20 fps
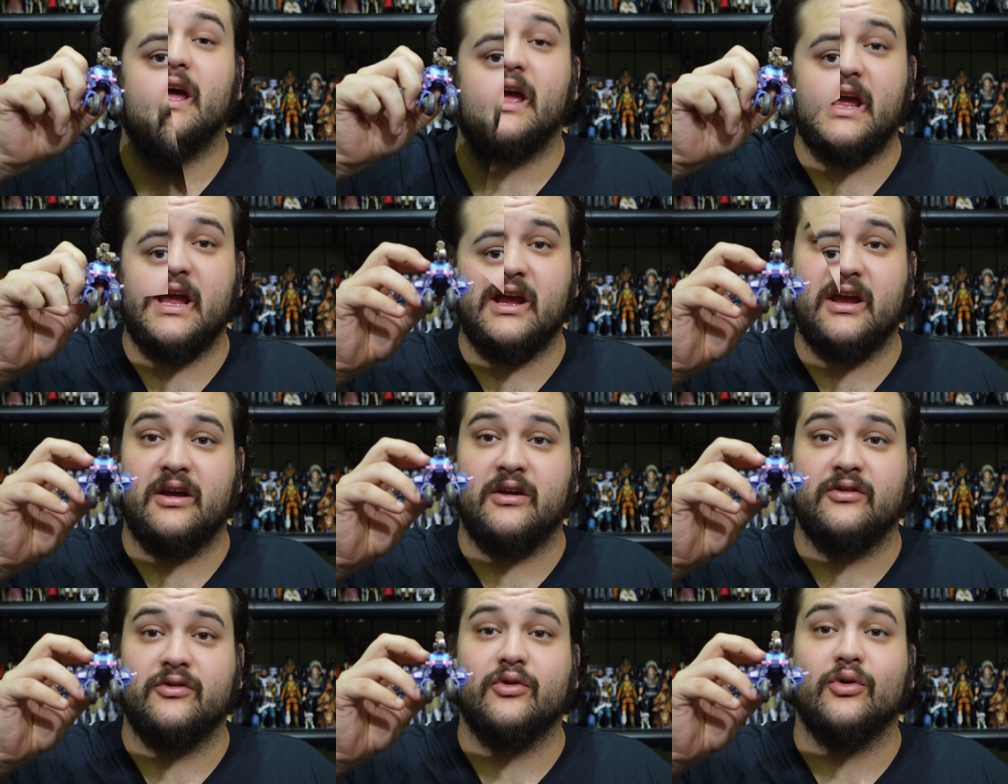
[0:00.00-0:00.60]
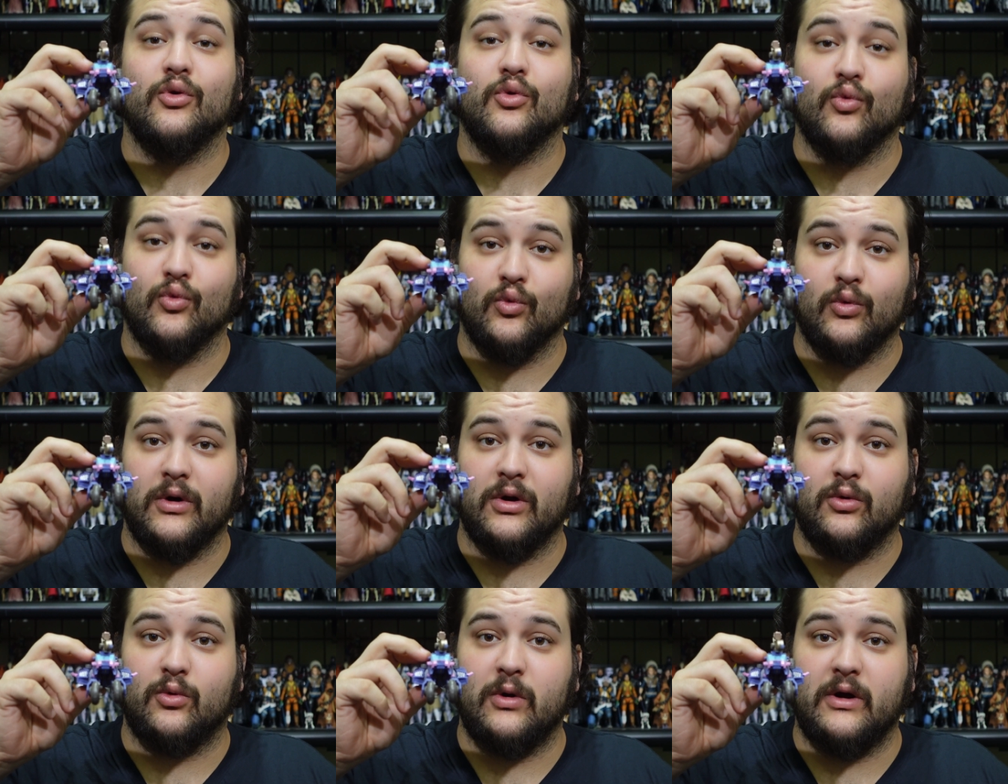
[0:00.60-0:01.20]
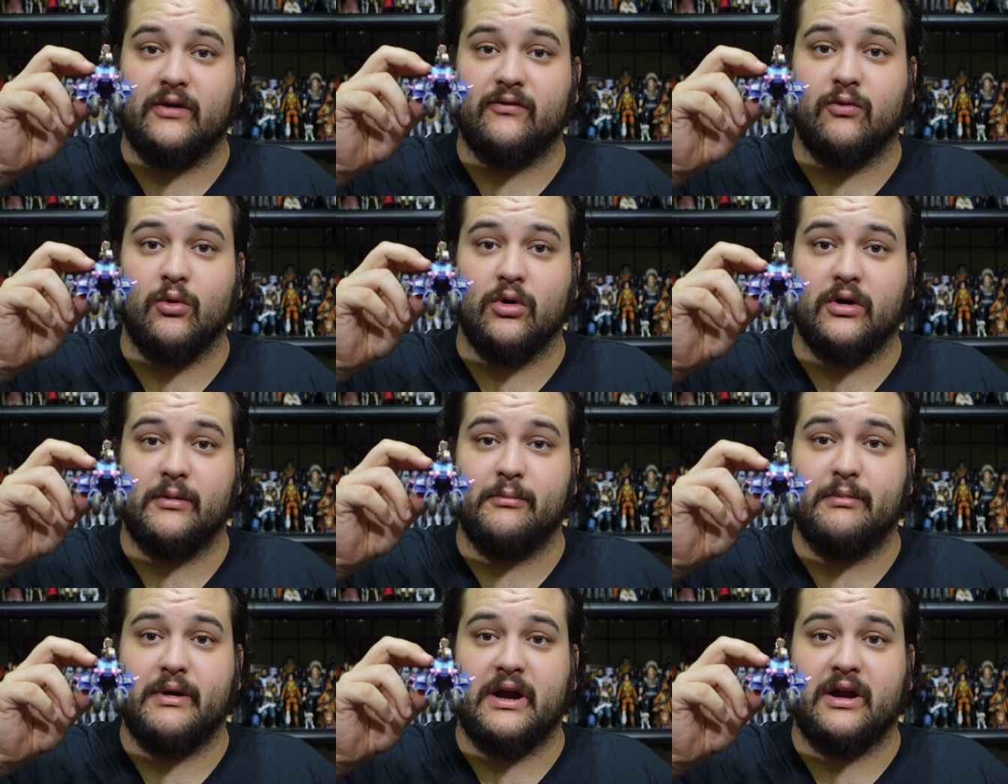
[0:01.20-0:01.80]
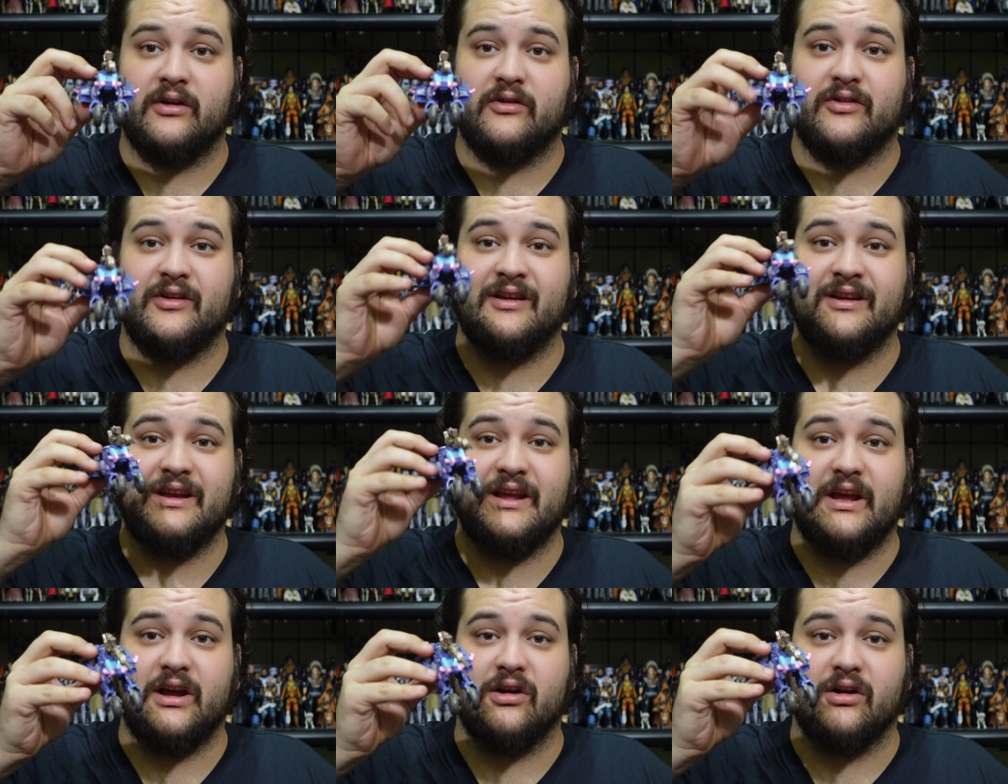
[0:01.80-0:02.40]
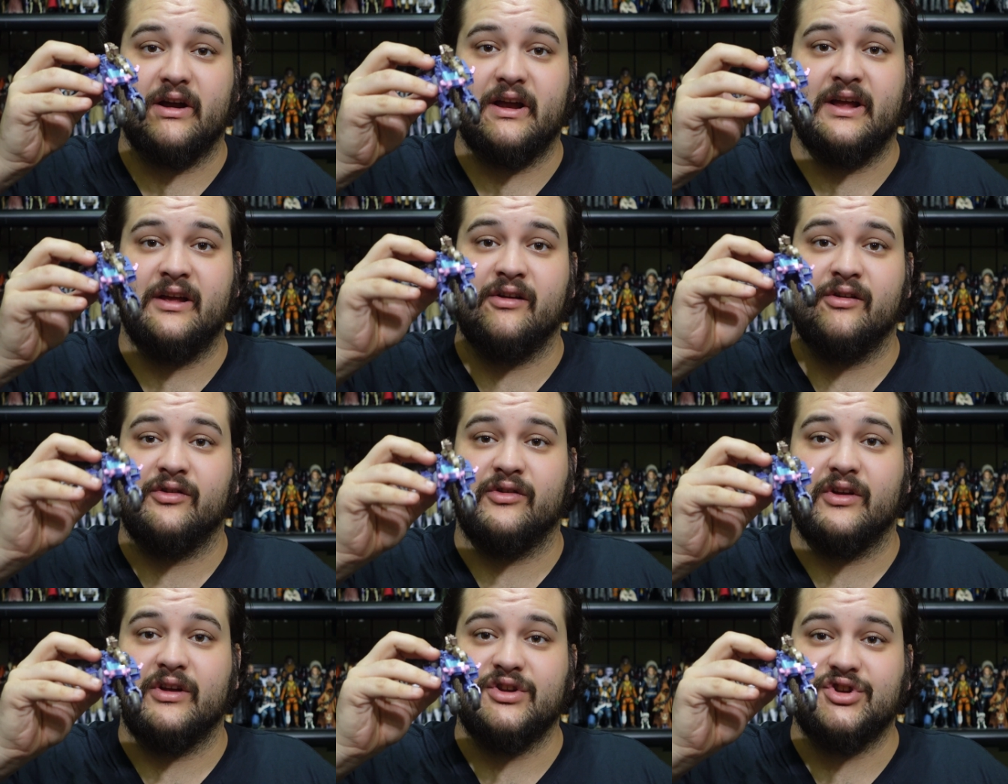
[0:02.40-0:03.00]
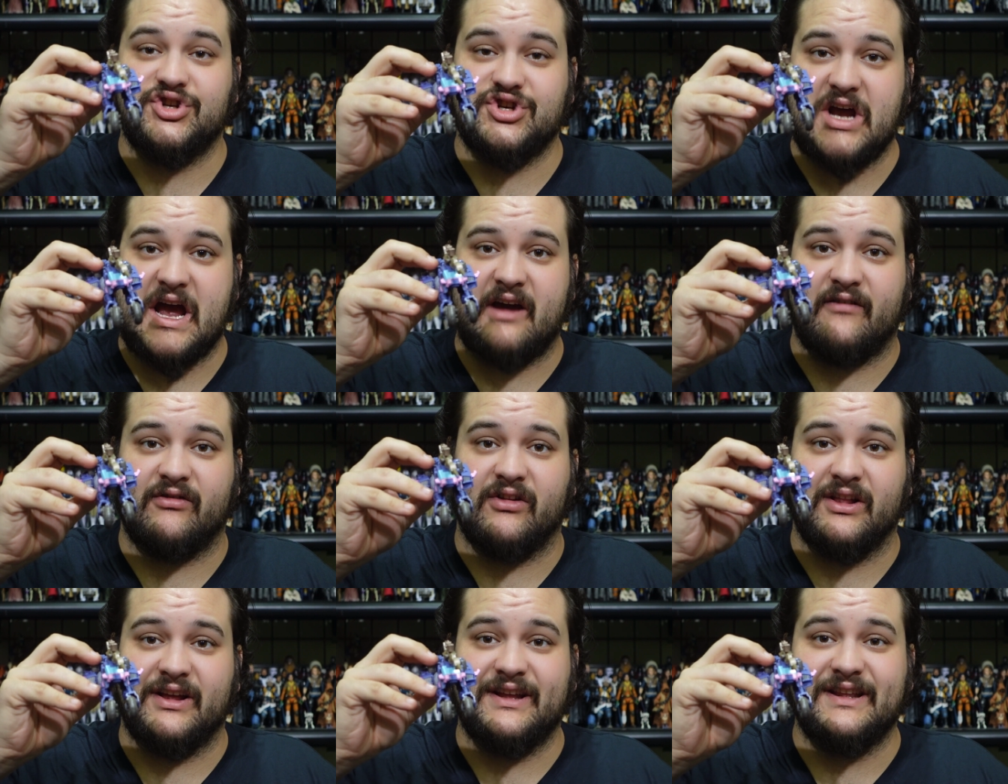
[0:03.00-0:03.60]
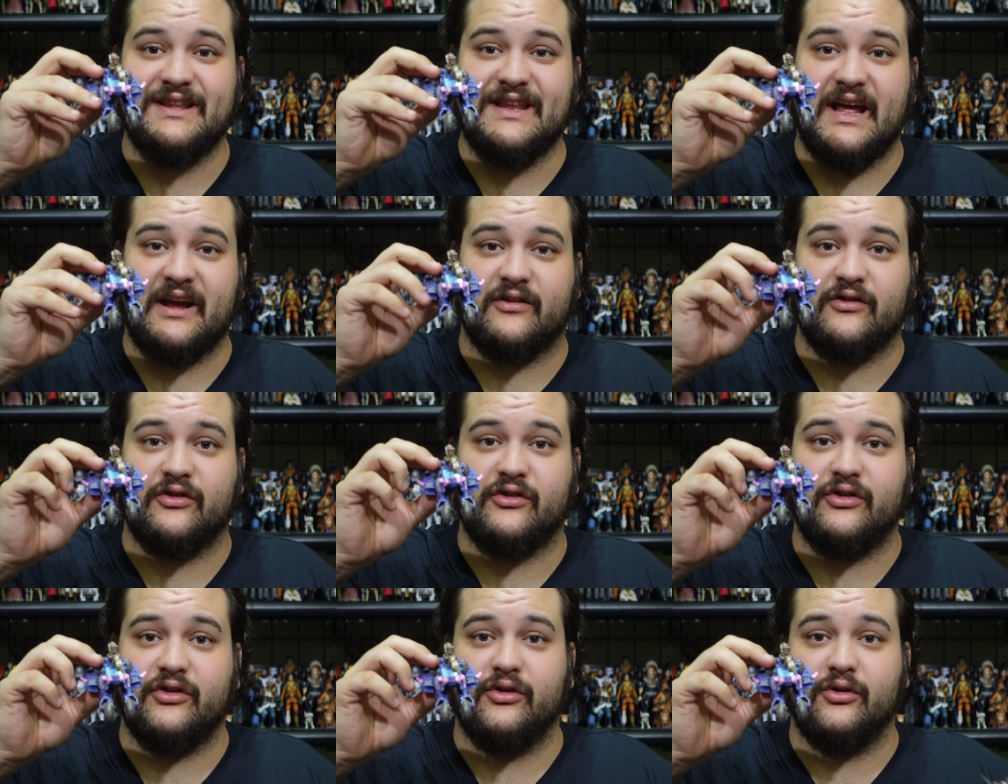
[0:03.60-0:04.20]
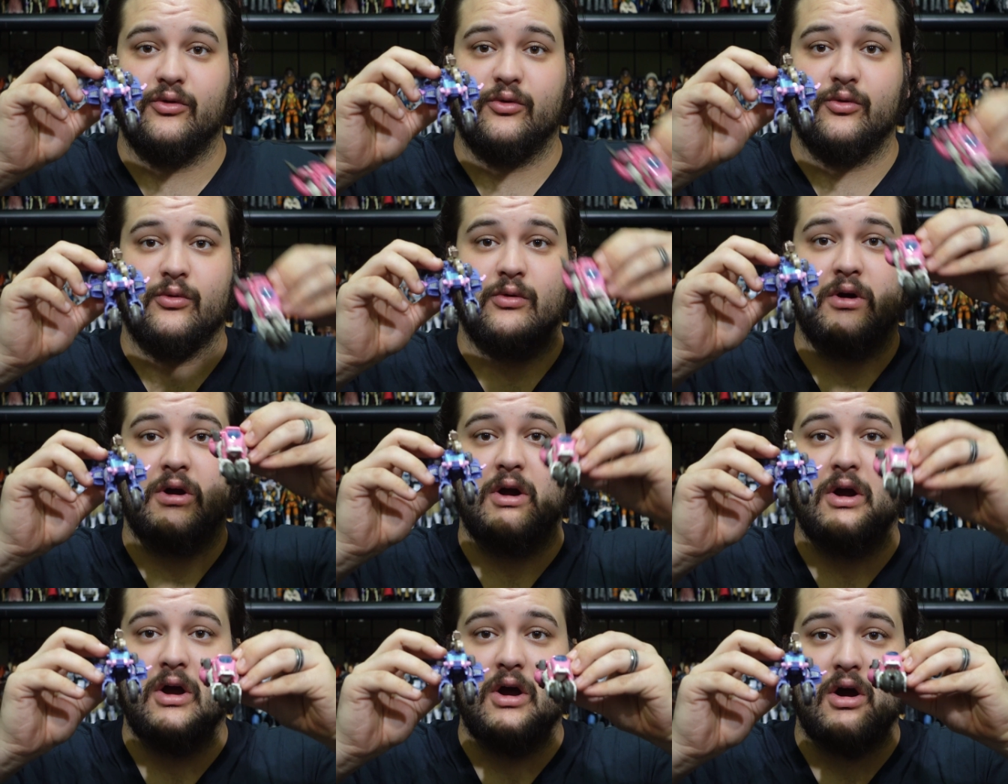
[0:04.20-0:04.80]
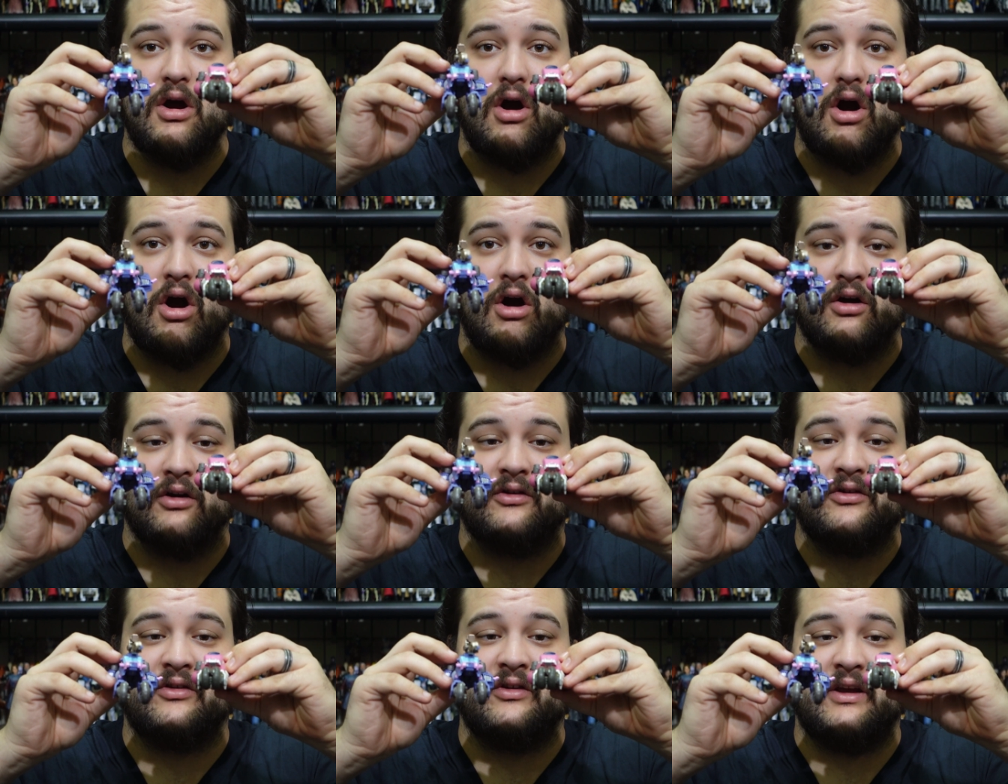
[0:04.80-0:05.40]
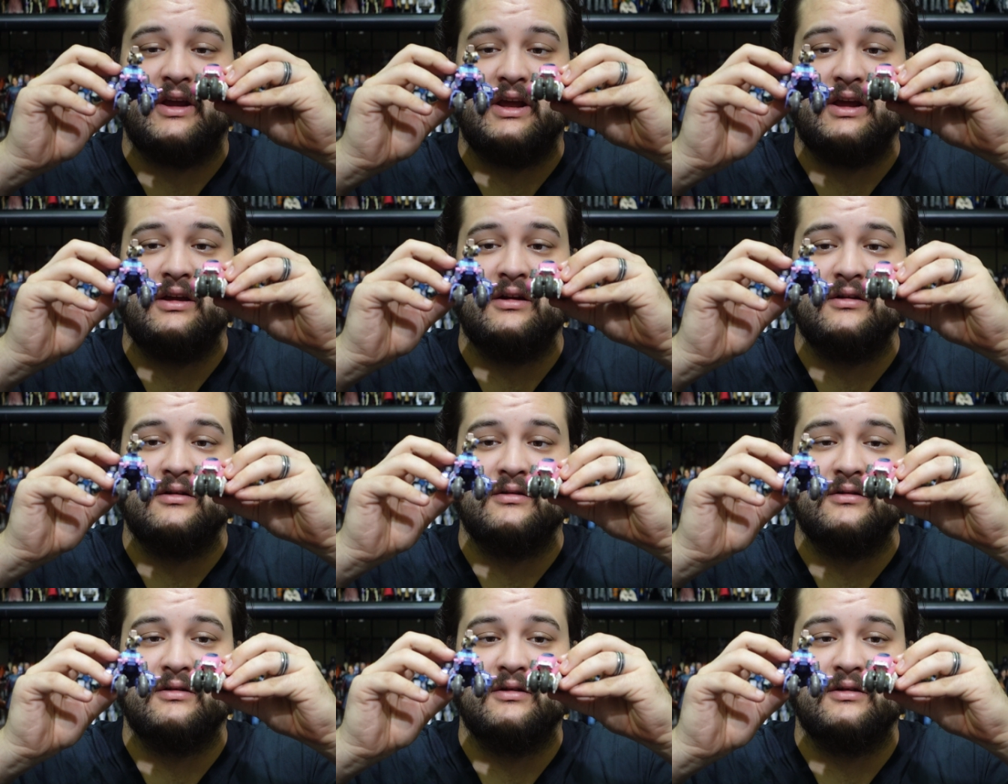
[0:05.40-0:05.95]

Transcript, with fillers: And real quick for comparison, here is Javelin next to RC,